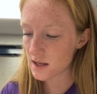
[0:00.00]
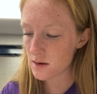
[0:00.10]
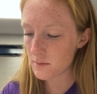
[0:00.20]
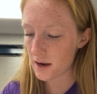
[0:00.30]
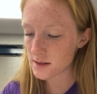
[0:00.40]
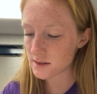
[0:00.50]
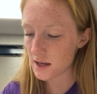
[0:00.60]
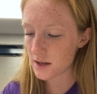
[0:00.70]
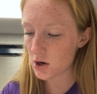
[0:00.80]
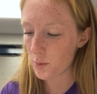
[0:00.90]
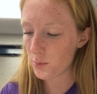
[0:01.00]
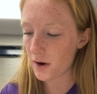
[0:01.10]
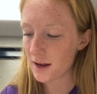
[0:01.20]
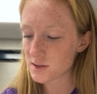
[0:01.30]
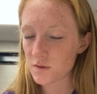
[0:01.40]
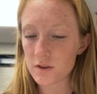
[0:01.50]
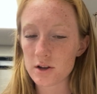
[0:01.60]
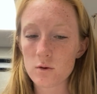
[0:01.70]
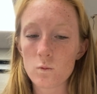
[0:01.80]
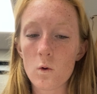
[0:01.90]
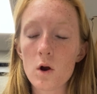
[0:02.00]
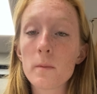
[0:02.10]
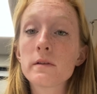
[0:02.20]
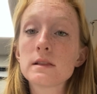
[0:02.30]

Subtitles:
and mice and are prized for their warm,